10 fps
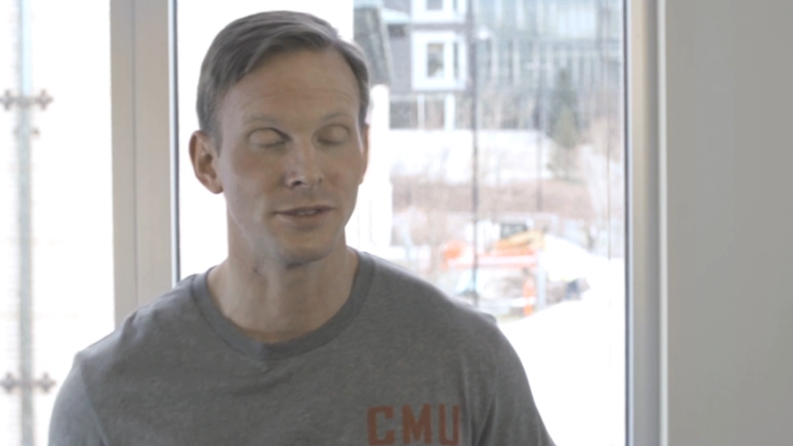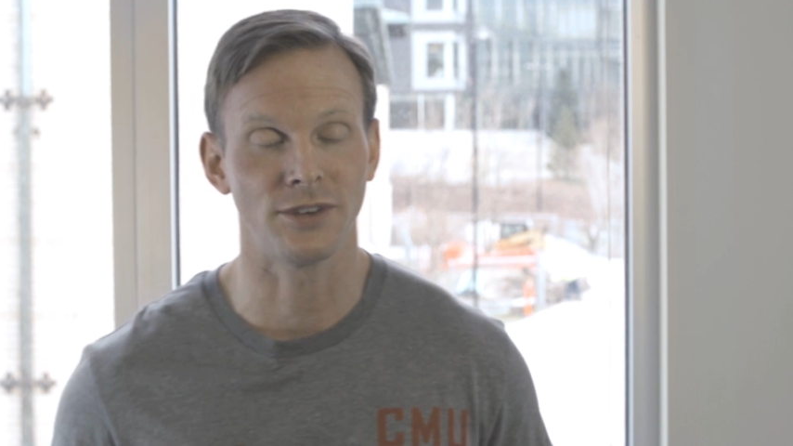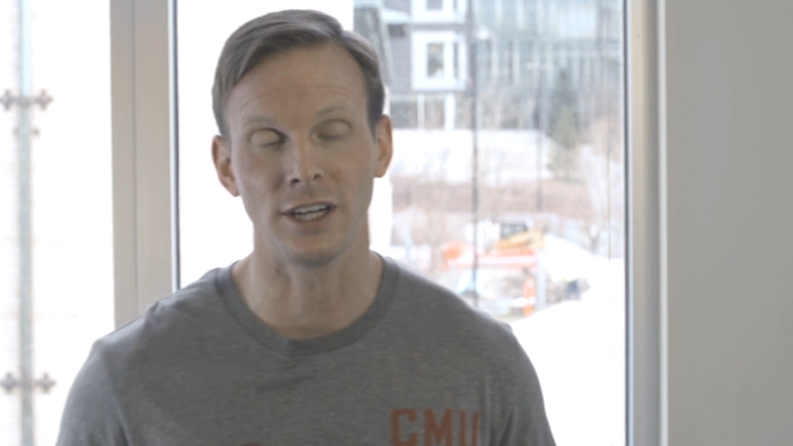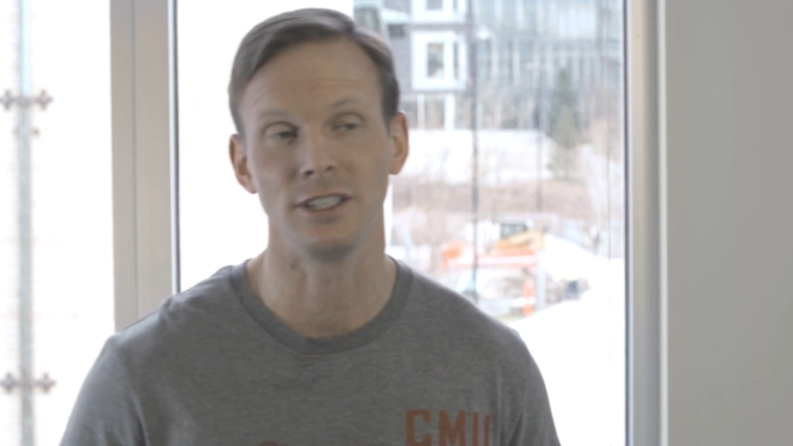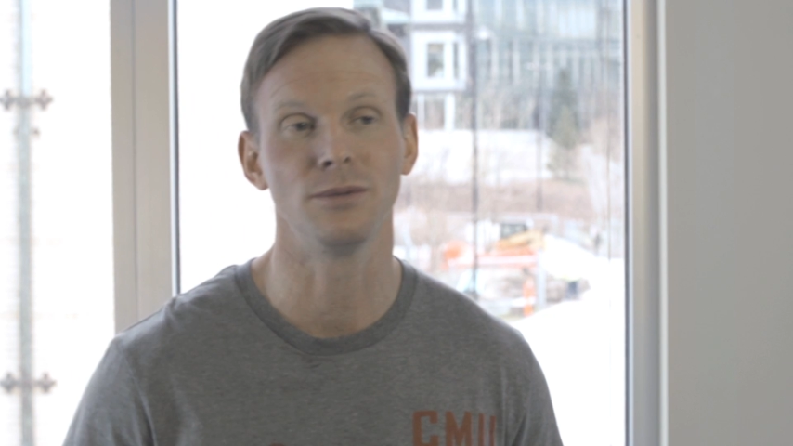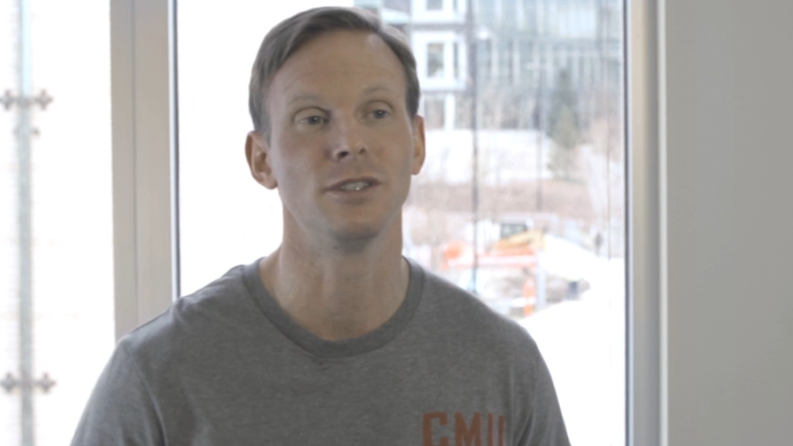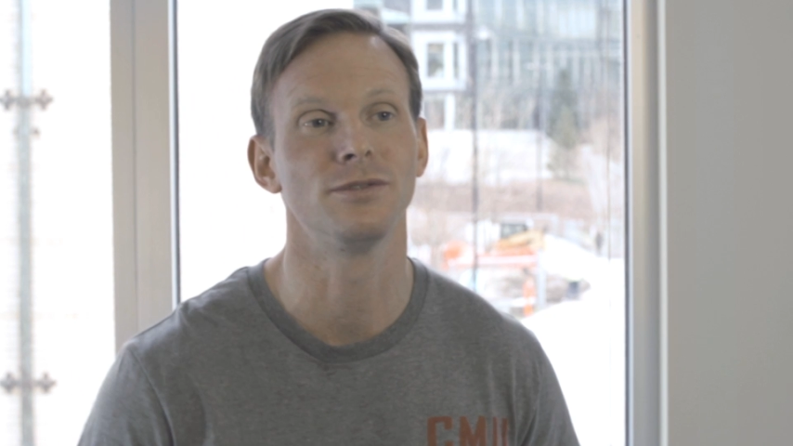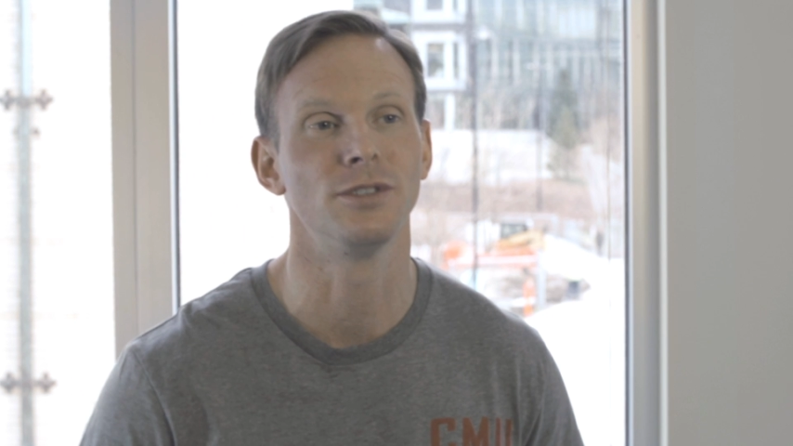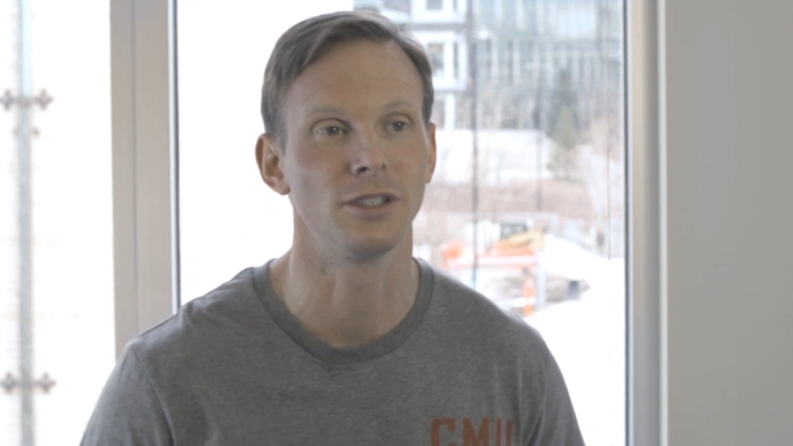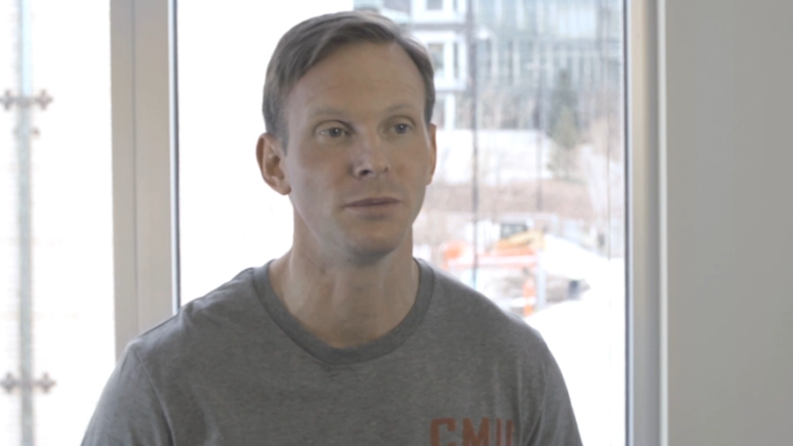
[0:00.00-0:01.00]
finding real
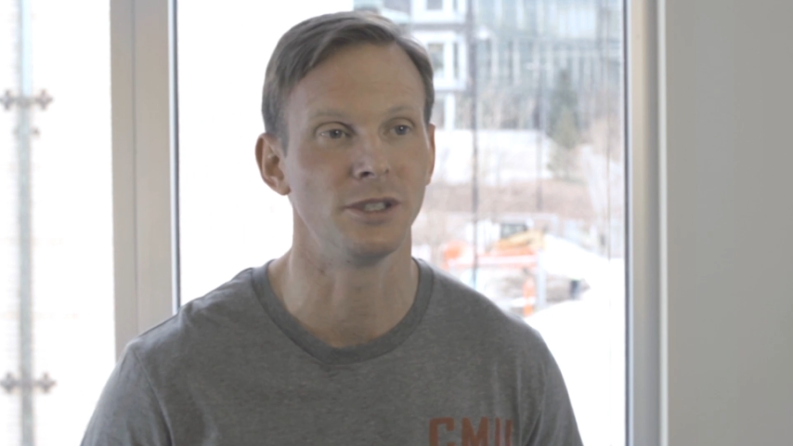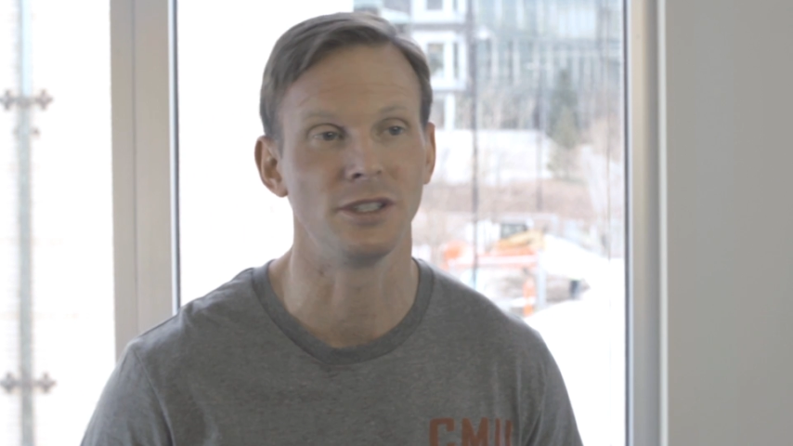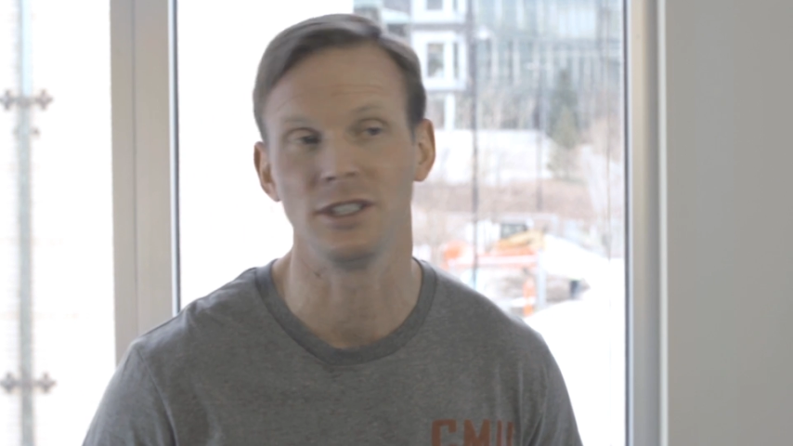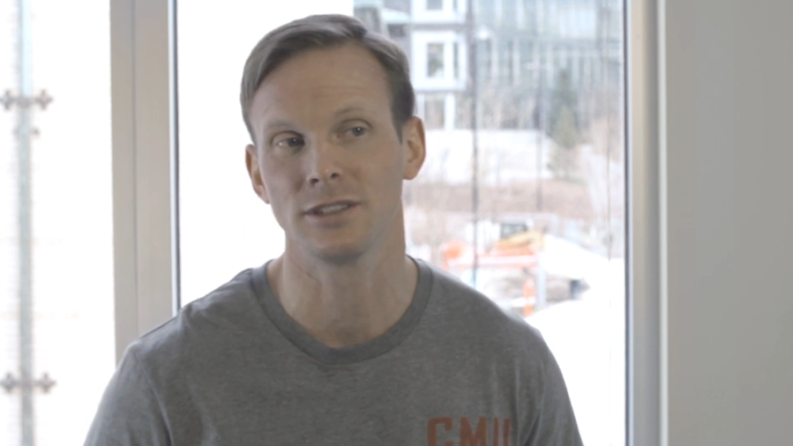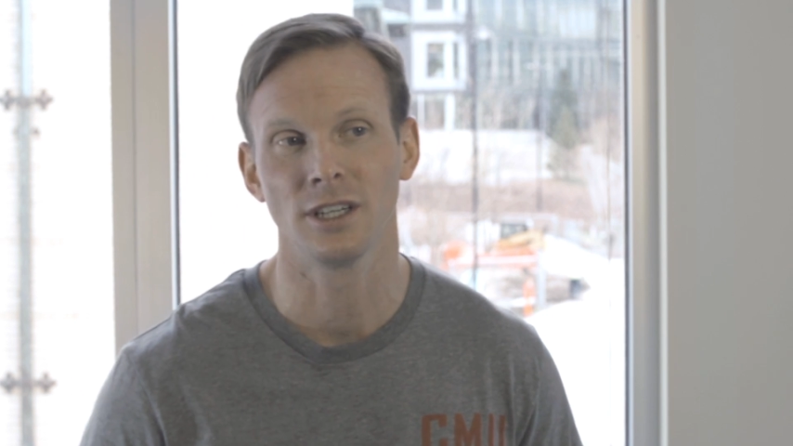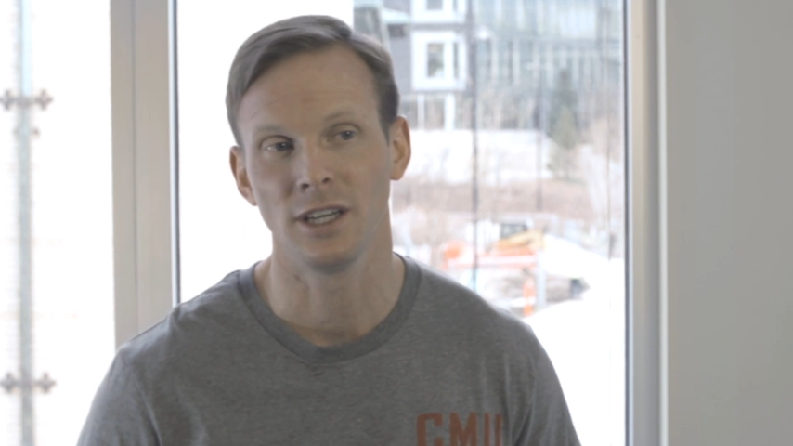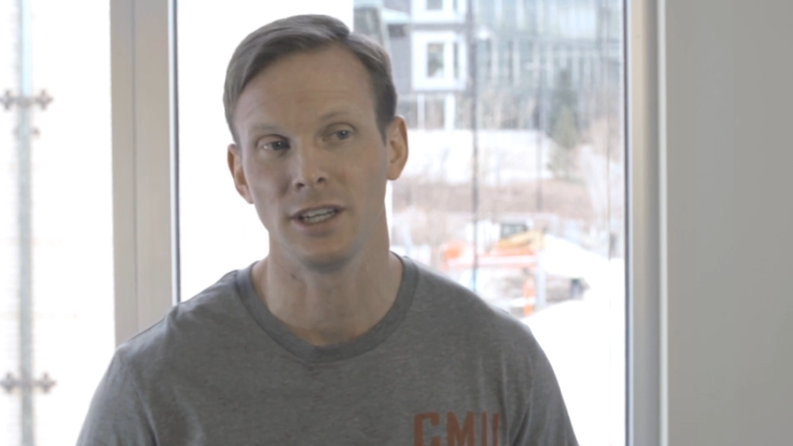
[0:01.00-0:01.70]
vulnerabilities,